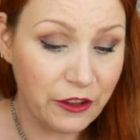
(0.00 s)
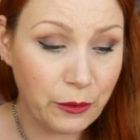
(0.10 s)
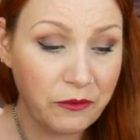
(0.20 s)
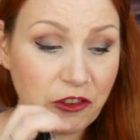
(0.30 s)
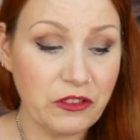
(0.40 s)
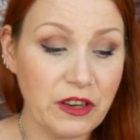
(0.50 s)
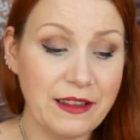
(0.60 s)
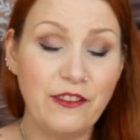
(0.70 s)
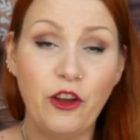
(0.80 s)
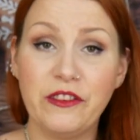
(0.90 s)
So, I'm just
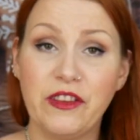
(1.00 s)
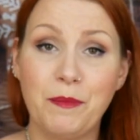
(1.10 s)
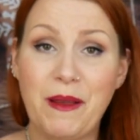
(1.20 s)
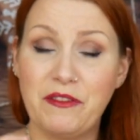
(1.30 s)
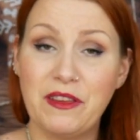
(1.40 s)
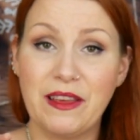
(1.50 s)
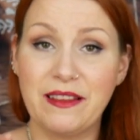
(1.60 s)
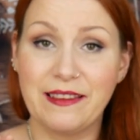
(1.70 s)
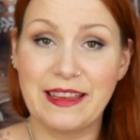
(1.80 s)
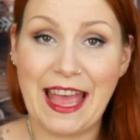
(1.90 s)
going to tot up
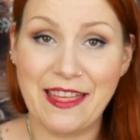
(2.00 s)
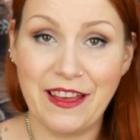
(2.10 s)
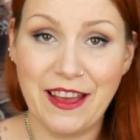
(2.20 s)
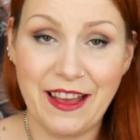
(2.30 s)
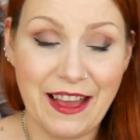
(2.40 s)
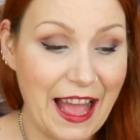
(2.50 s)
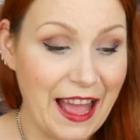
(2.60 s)
everything together